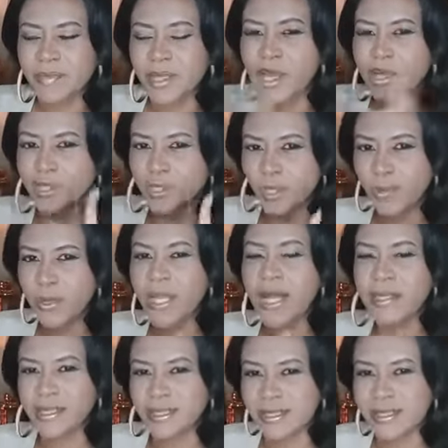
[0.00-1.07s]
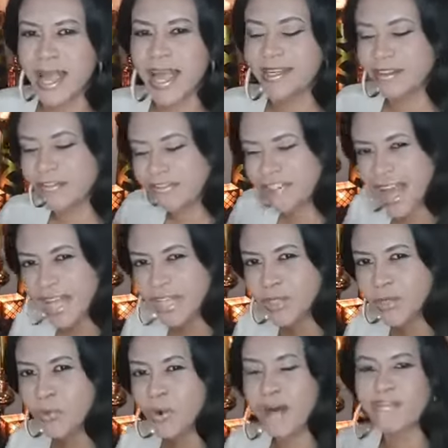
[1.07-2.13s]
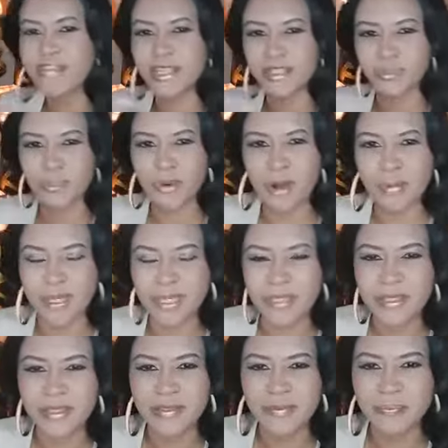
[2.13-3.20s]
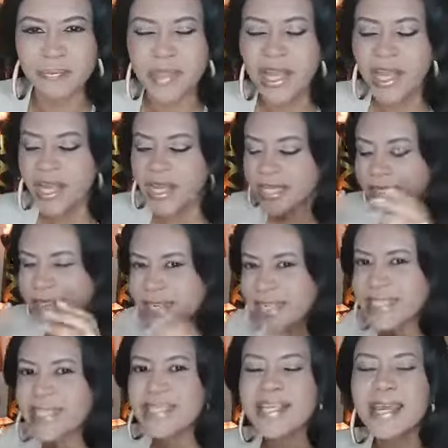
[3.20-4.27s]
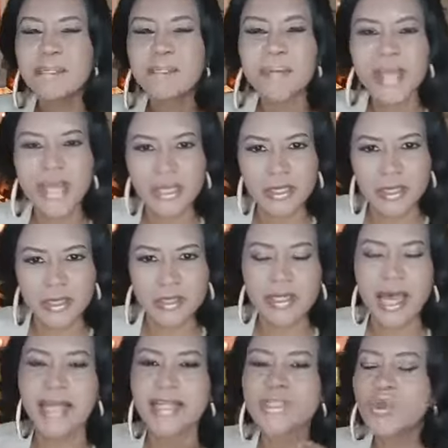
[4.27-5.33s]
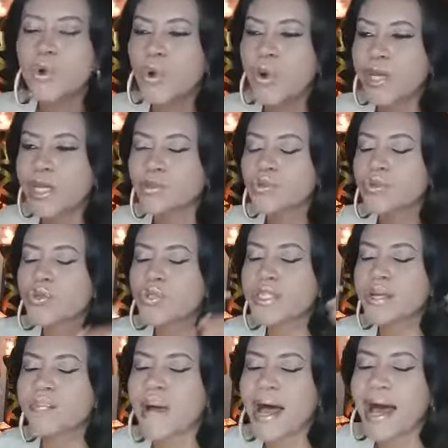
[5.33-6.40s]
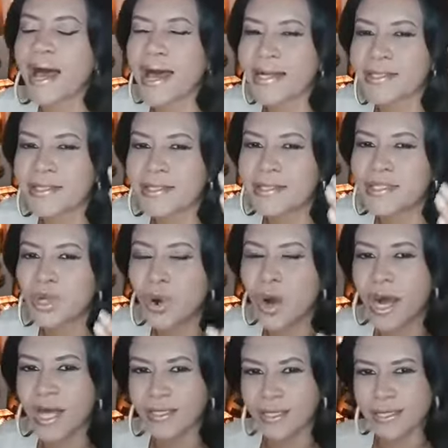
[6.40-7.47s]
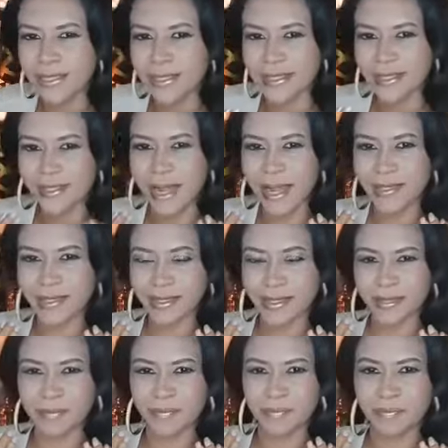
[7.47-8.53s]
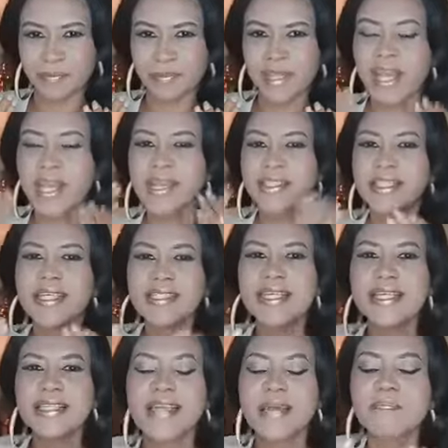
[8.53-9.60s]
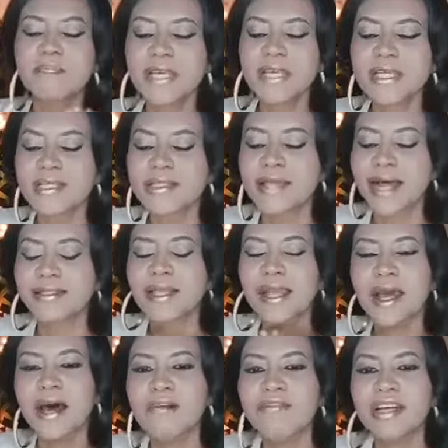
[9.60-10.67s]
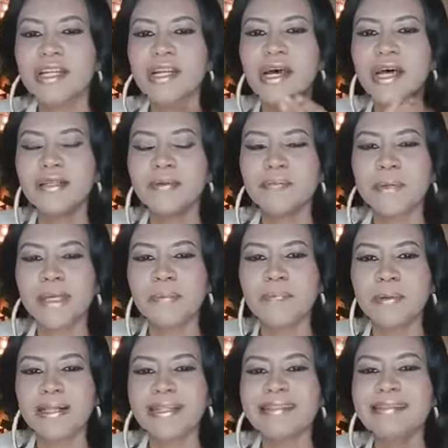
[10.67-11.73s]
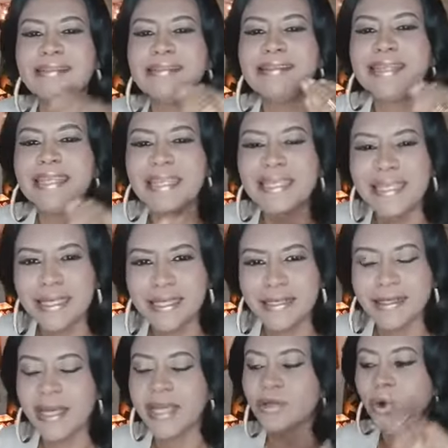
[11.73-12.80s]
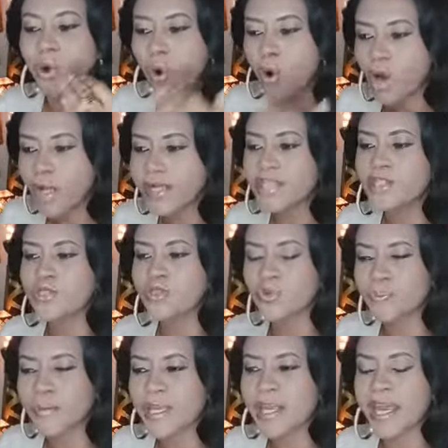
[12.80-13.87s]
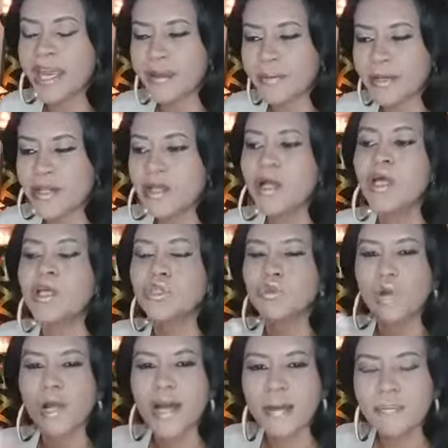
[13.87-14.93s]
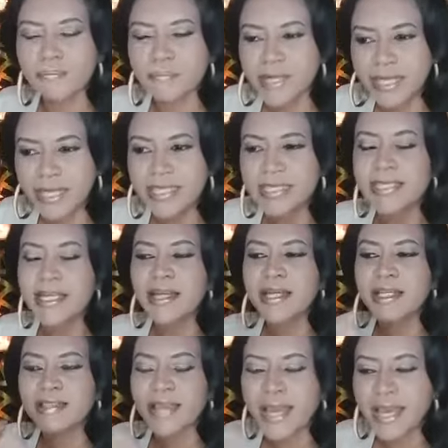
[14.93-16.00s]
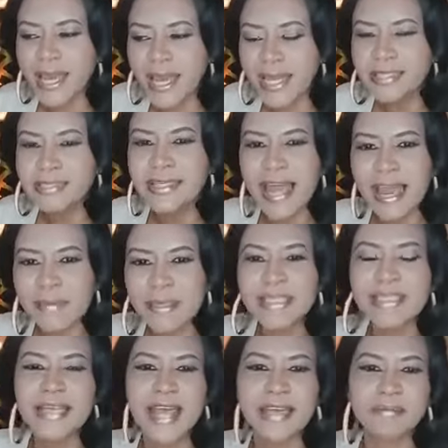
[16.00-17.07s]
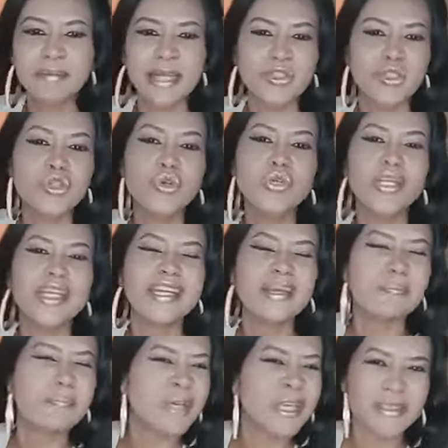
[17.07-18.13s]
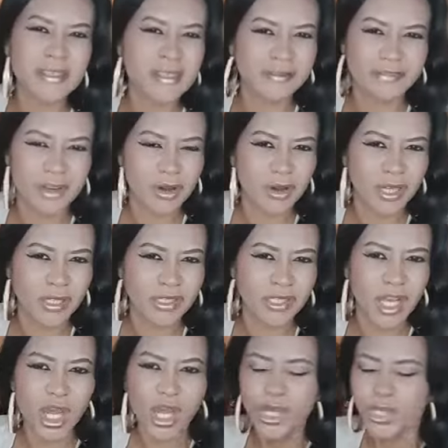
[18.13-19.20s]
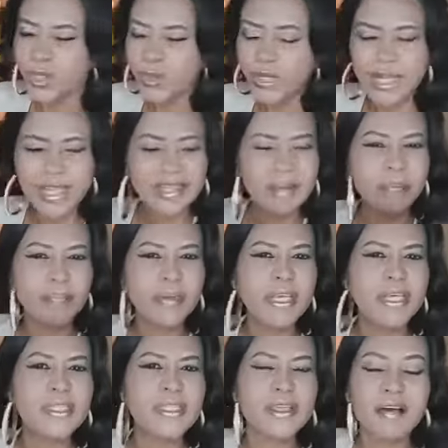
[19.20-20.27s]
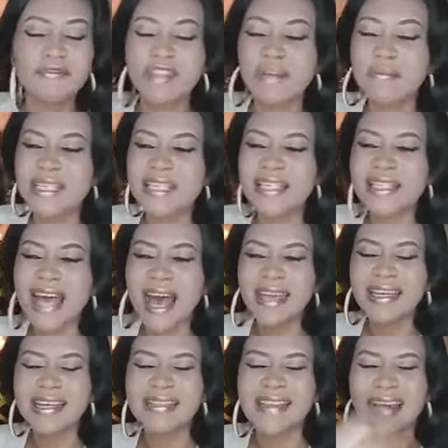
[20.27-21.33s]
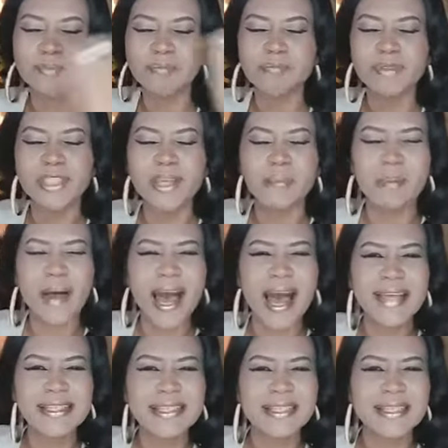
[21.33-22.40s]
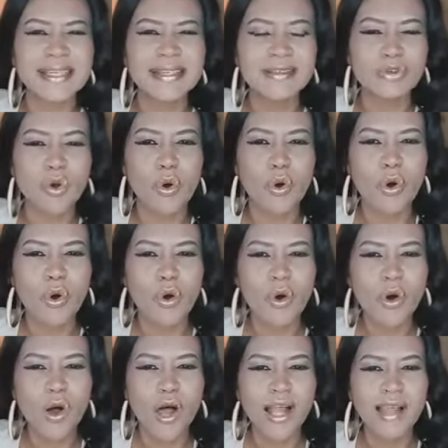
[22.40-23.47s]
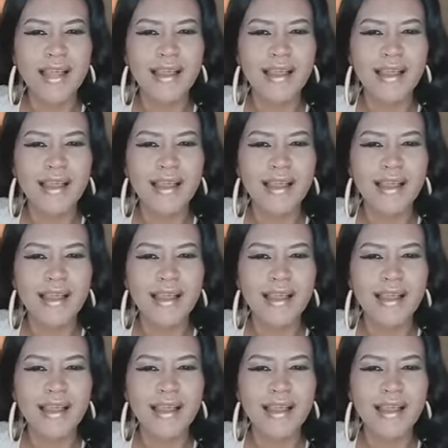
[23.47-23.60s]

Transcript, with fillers: you will understand the value of this promise. This is a peace that is going to surpass your understanding. This is a peace that covenant people need in order to be able to complete their end time assignments. You need the peace of God. You need the peace of the Messiah that surpasses all